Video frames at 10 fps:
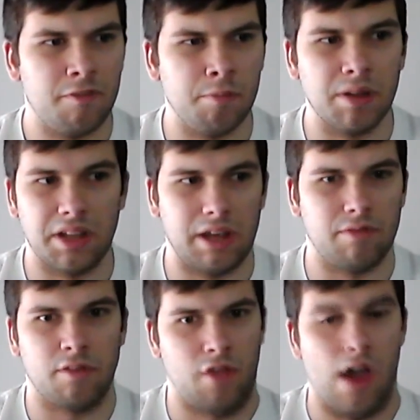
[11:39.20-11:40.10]

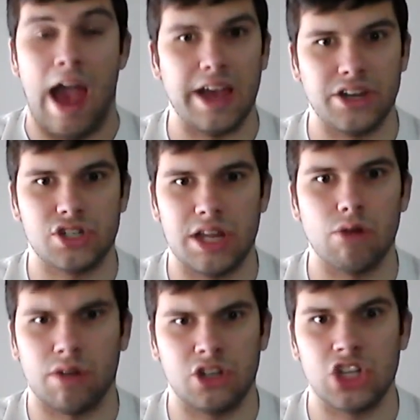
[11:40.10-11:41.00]
believer of HD
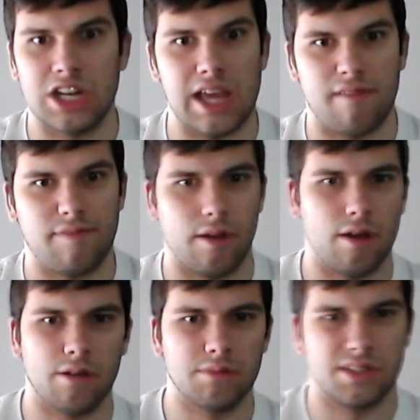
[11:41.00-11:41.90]
or GDFO.
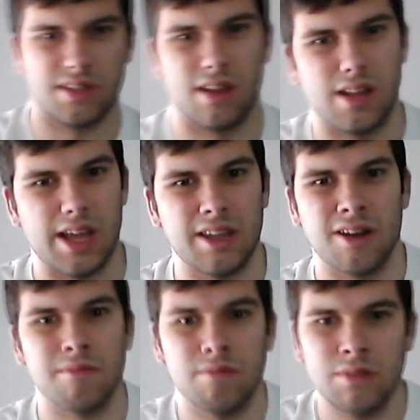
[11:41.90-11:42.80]
I'm just kind of like,
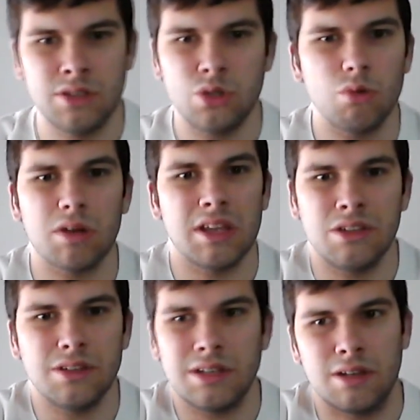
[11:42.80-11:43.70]
do what
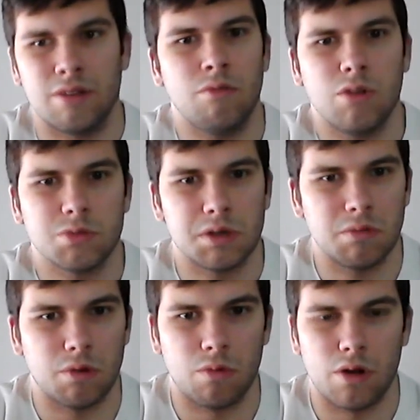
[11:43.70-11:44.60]
watch what you
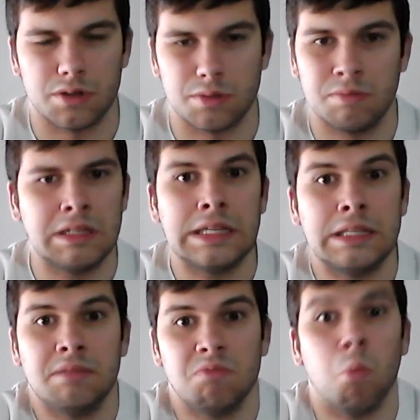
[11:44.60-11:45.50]
want to watch.
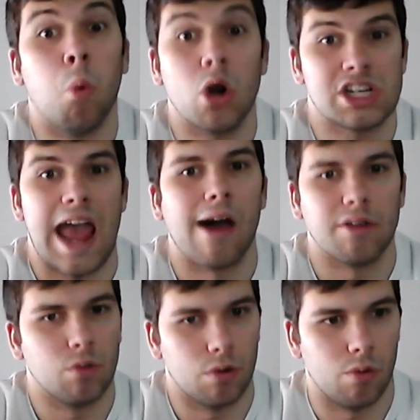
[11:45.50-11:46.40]
Watch how
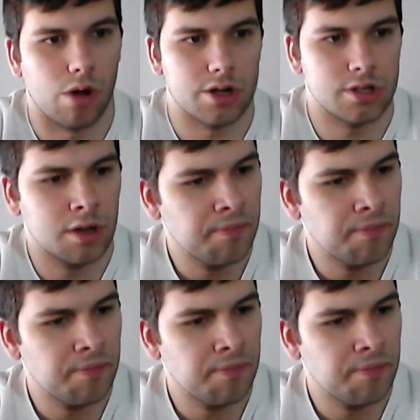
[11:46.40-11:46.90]
you want to watch.